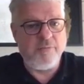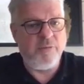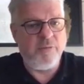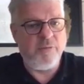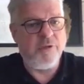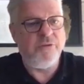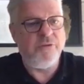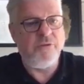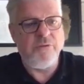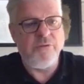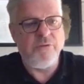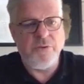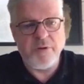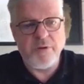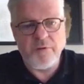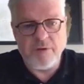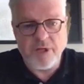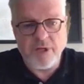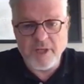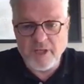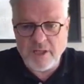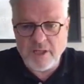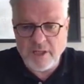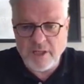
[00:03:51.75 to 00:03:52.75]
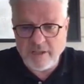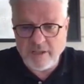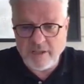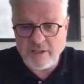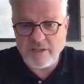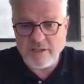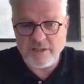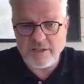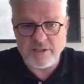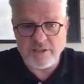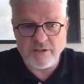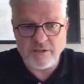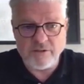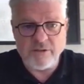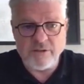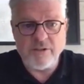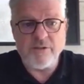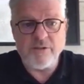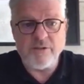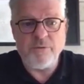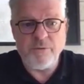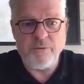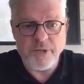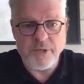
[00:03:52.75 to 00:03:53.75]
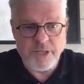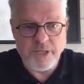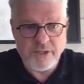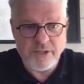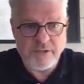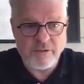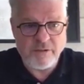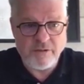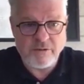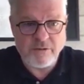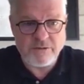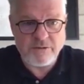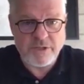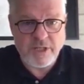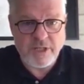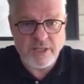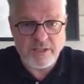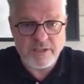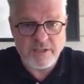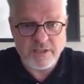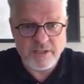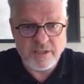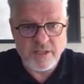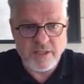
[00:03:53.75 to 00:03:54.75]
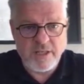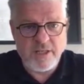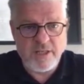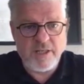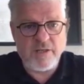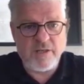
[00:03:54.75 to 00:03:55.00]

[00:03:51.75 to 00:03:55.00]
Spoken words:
But do we really still read those things?